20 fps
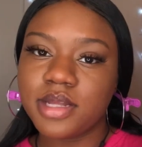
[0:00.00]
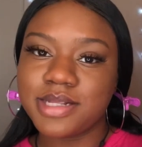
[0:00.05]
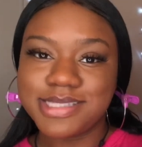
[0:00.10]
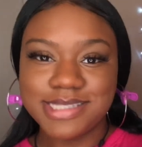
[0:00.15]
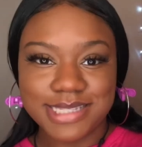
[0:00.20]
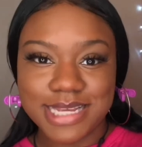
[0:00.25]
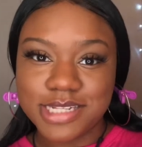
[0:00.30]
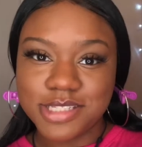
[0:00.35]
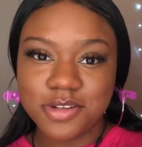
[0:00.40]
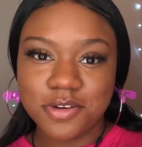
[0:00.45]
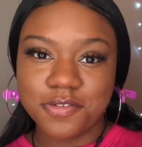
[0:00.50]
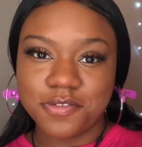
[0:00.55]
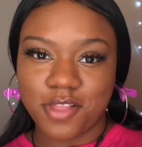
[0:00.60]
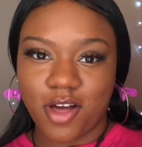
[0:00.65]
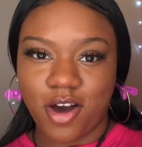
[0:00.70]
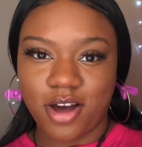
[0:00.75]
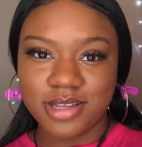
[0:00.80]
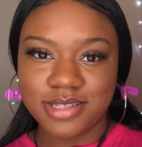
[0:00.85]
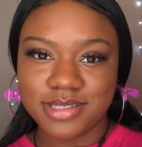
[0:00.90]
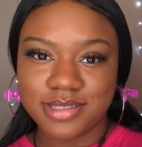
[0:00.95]
dental
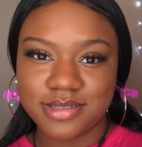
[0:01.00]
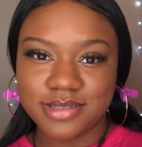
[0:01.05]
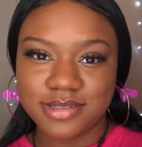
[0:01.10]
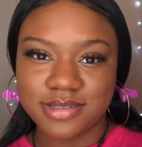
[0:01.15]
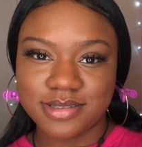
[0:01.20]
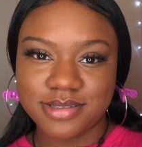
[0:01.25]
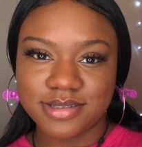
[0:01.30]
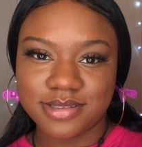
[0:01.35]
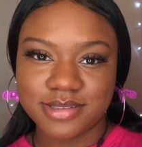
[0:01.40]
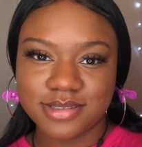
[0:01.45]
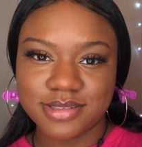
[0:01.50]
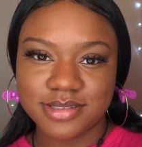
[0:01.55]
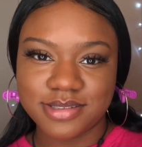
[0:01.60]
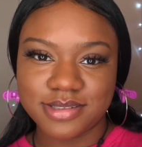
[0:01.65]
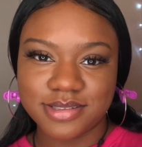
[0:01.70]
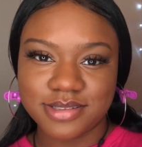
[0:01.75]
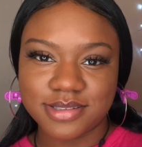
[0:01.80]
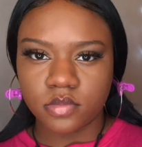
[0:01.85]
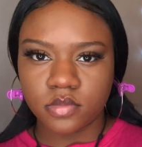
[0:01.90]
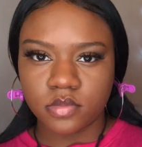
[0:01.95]
floss,
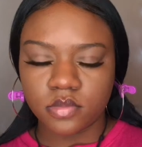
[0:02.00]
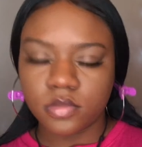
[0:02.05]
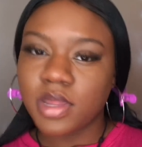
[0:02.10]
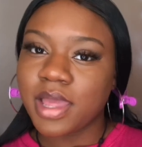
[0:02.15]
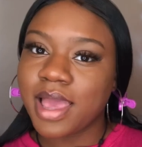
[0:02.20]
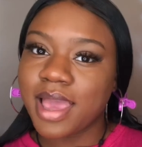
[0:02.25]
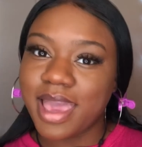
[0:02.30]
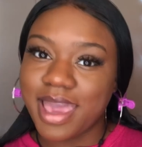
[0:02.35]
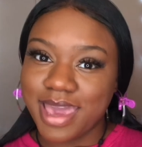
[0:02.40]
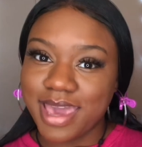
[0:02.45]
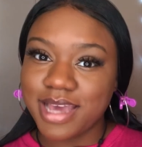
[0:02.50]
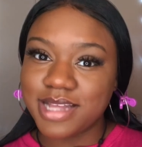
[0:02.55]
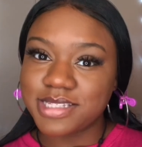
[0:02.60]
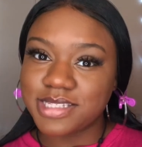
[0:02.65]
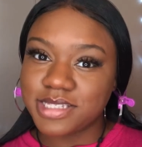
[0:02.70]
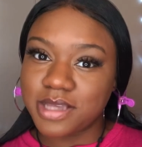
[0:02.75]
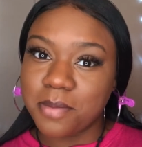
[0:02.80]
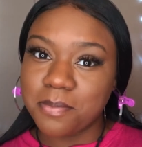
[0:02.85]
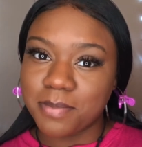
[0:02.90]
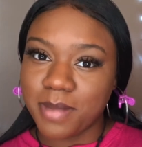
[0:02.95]
and
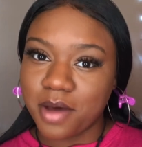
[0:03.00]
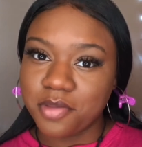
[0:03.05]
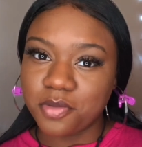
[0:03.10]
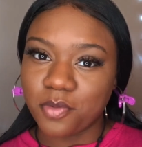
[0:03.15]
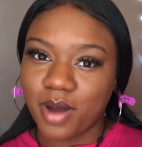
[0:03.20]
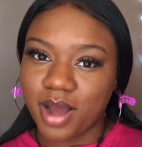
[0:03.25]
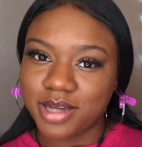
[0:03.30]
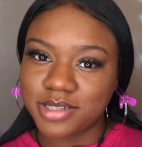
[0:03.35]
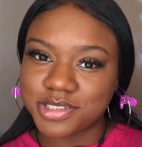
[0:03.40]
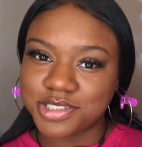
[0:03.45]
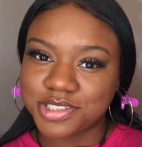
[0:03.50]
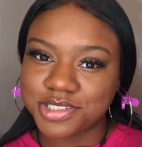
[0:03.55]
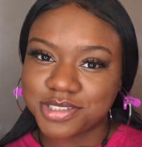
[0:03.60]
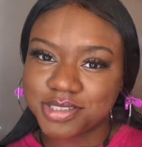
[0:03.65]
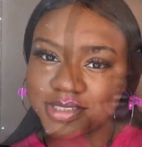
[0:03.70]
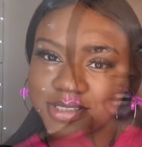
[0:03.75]
some mouthwash.